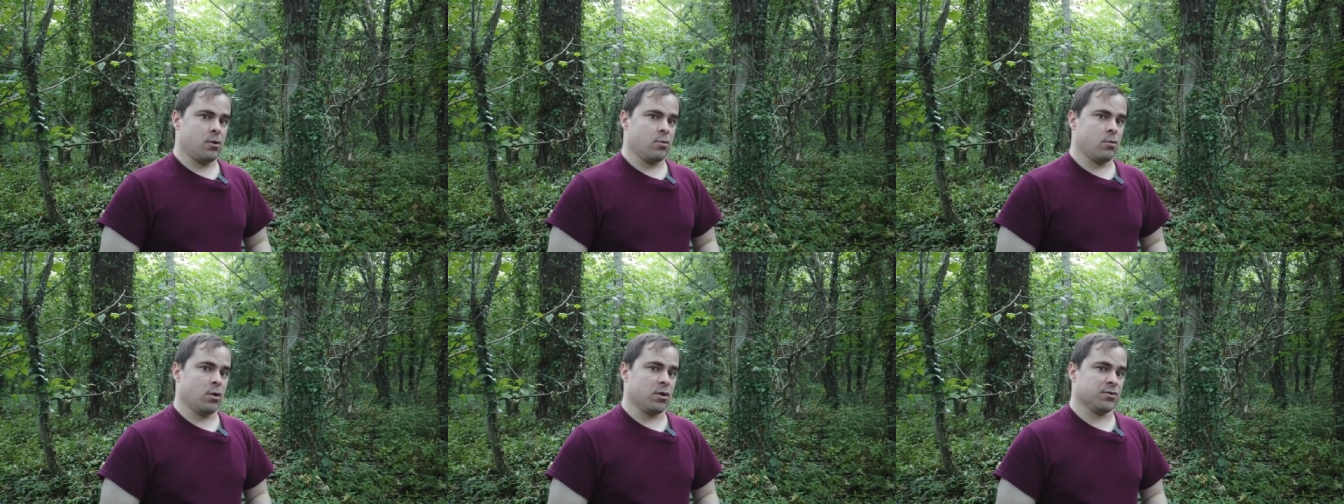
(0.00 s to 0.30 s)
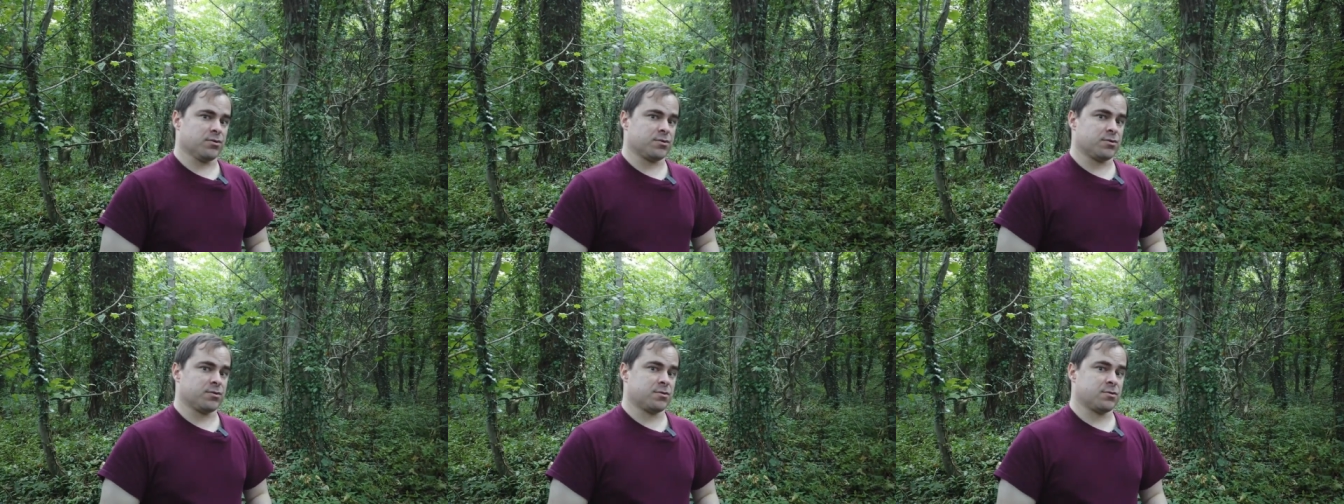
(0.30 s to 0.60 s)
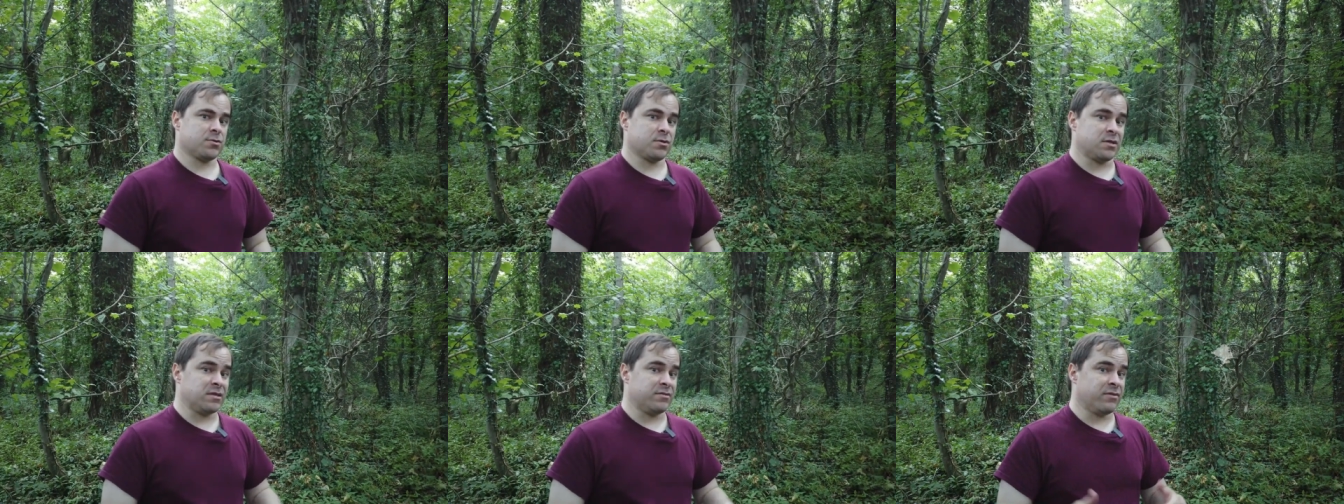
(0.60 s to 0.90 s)
want
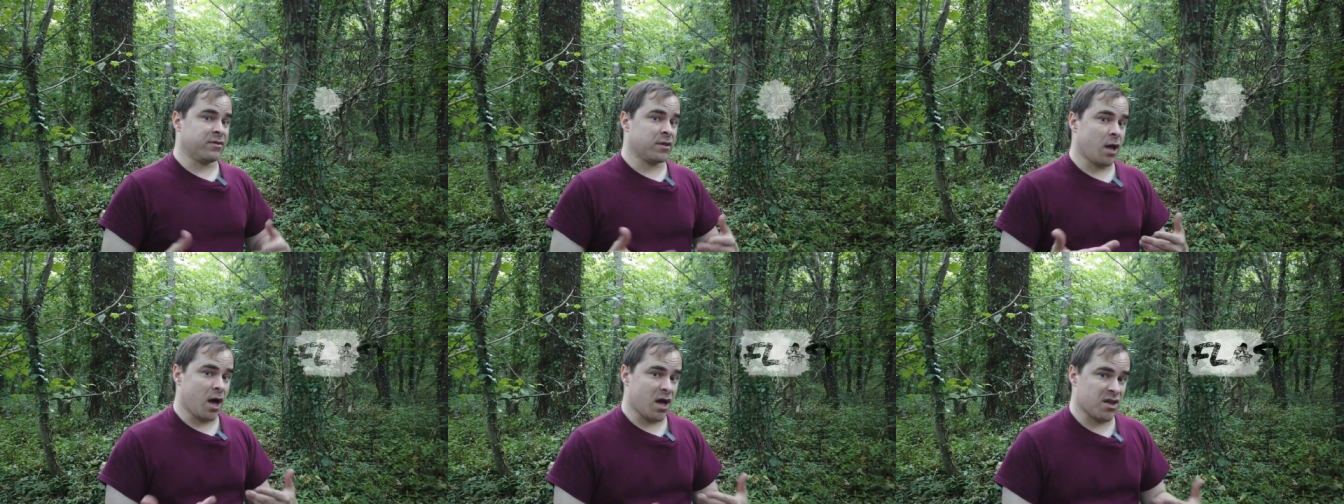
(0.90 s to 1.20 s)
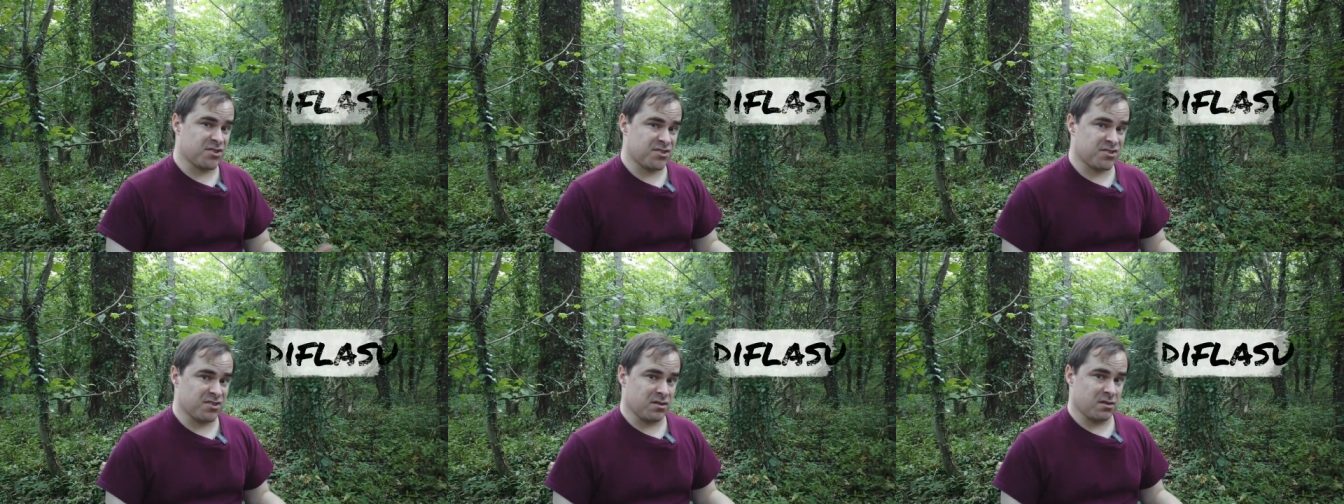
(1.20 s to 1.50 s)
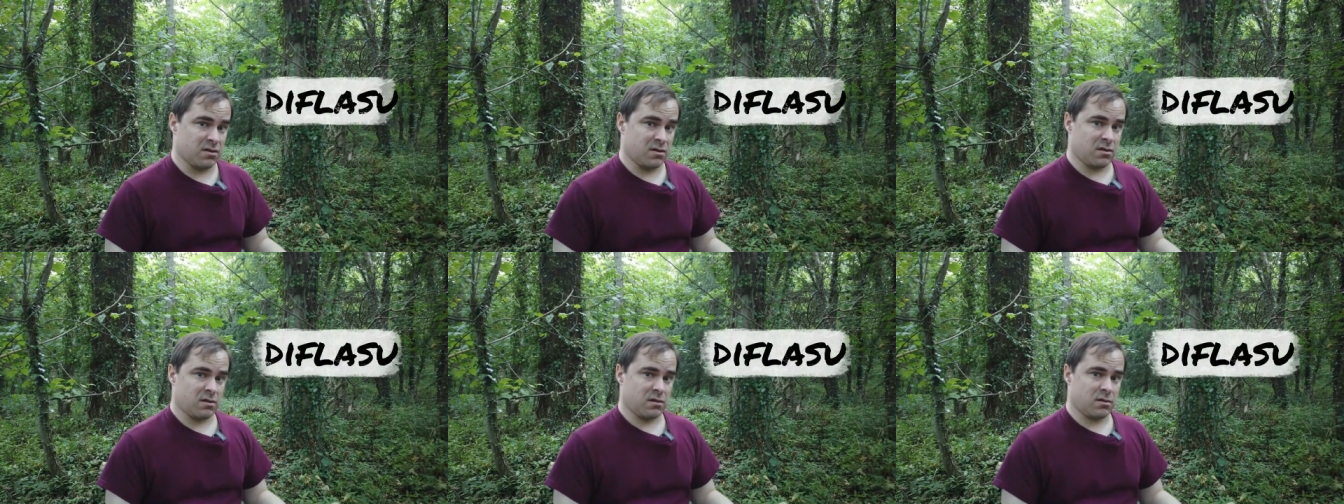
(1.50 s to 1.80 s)
to
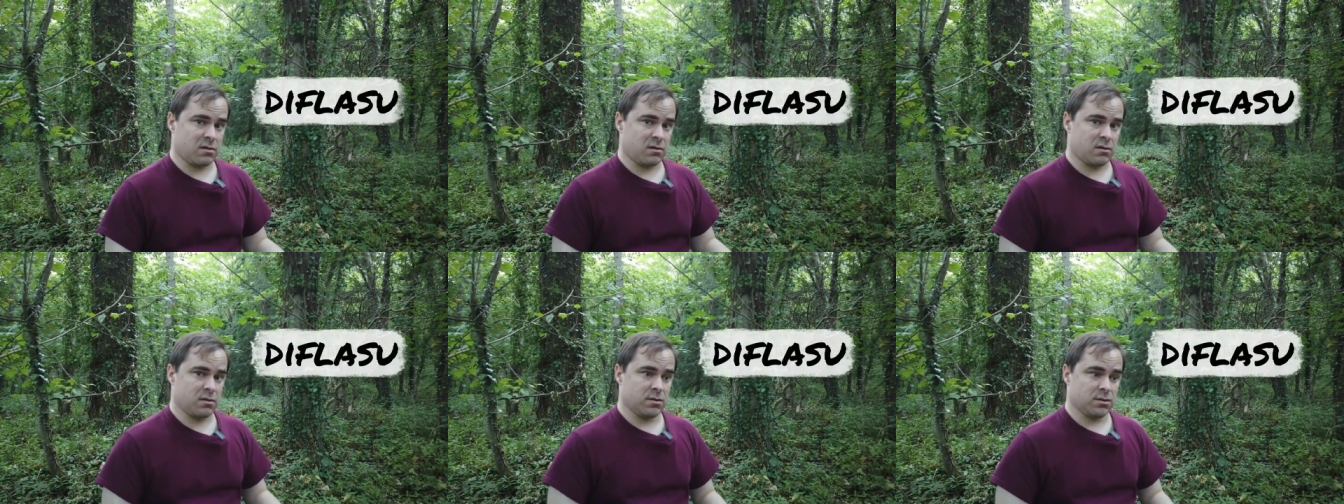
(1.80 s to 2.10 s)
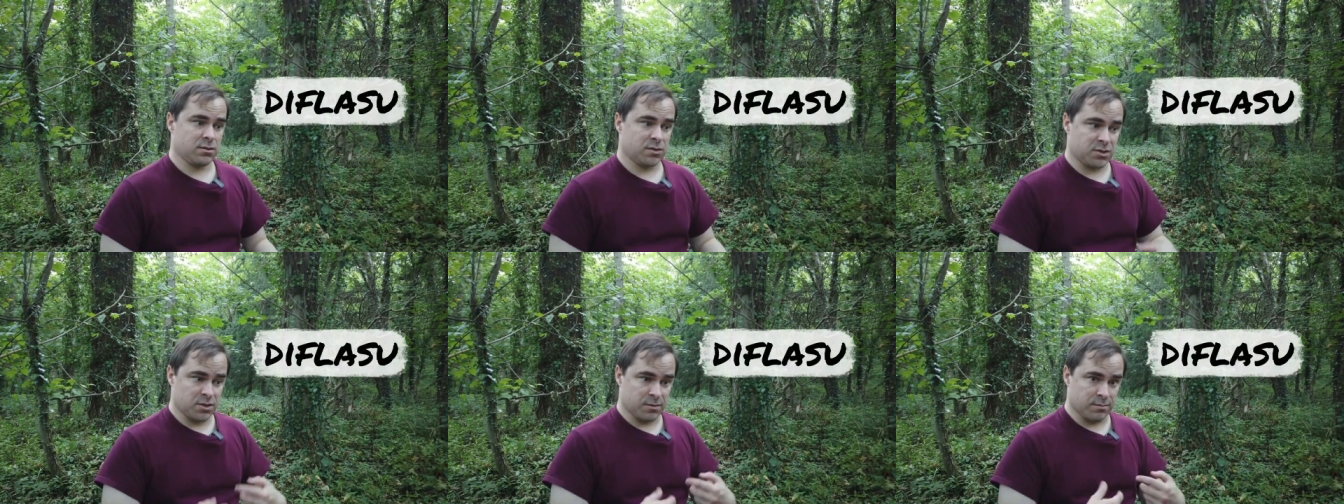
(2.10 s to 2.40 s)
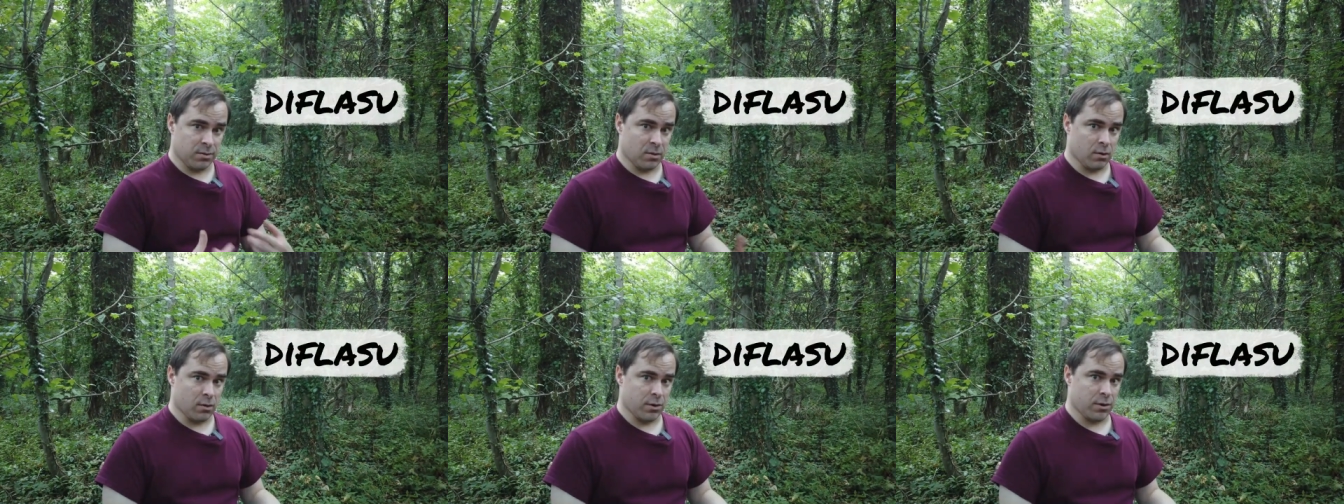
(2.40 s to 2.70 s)
divelasi, to
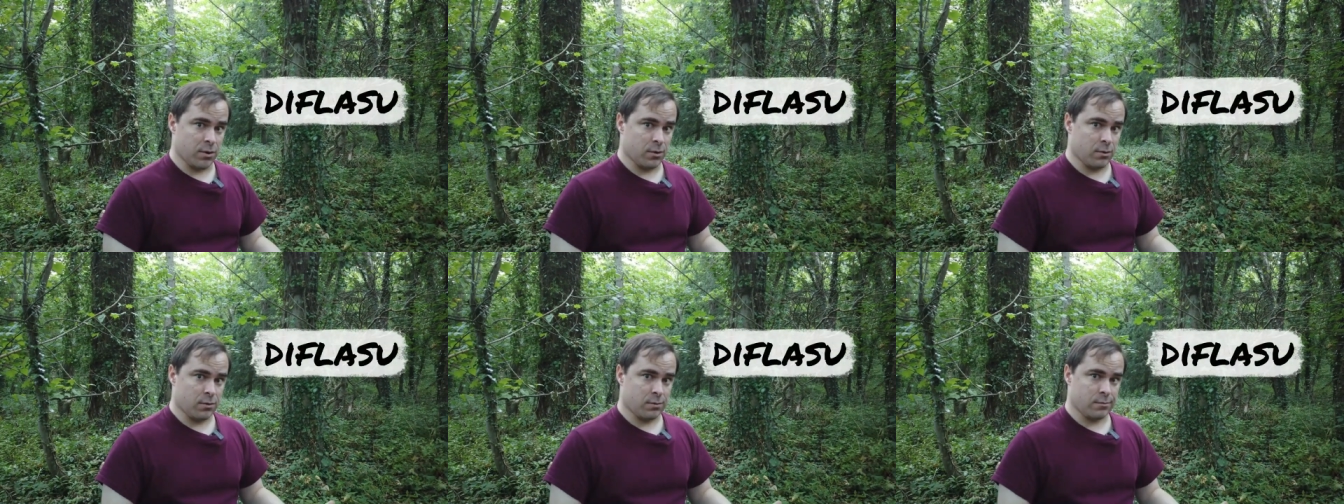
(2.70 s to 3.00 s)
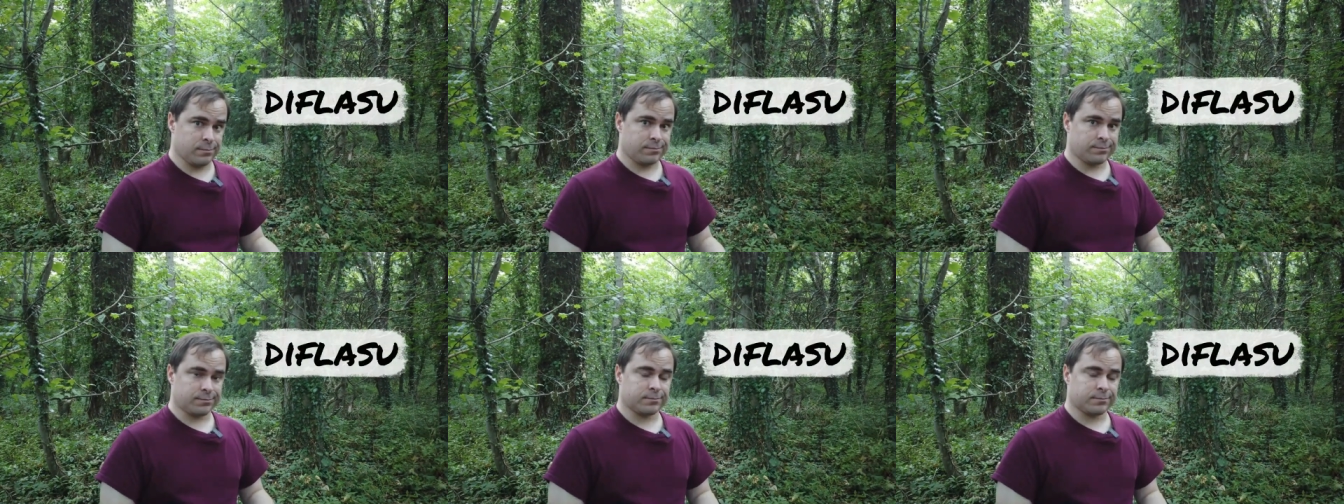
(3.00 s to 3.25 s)
bore you.